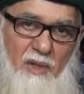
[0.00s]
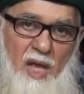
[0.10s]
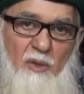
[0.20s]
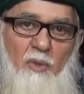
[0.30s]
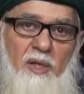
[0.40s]

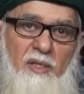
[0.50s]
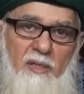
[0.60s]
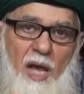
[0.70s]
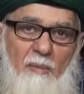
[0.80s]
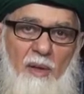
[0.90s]
And where is
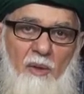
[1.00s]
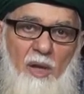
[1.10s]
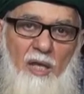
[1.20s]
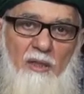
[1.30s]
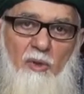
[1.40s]
amal
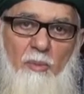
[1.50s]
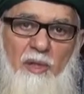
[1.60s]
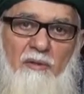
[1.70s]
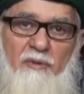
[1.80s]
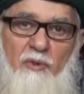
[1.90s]
and no
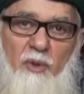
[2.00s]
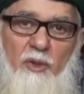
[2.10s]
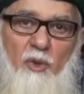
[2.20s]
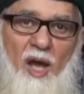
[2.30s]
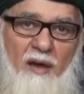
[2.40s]
benefit when
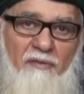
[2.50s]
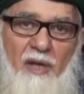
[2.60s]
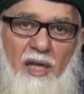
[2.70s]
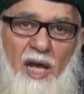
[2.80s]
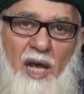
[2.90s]
you have
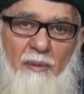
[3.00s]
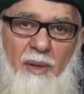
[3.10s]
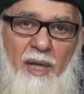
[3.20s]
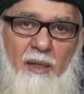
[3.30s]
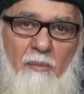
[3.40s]

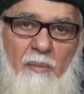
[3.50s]
amal